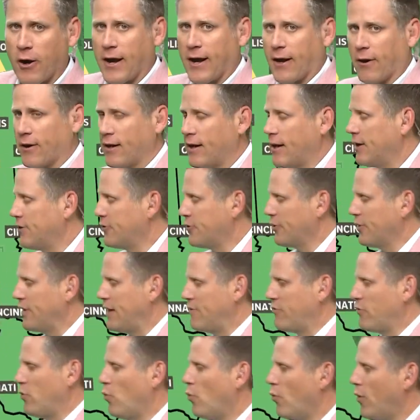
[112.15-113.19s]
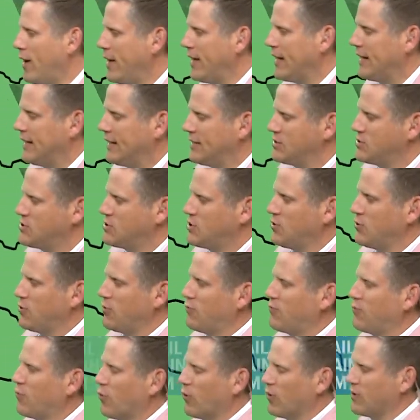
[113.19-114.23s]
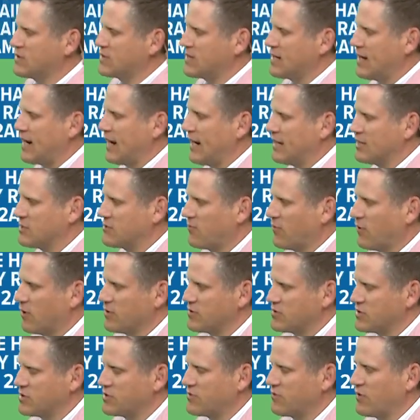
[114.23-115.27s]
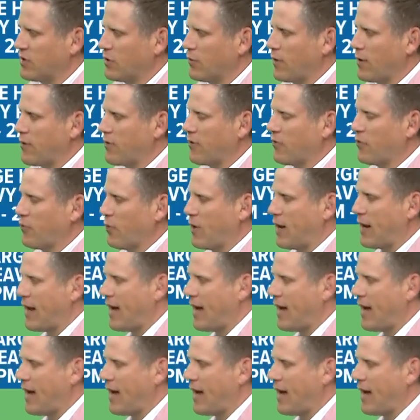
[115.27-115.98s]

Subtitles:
area under level 1 and 2 for tonight as far as the severe weather threat.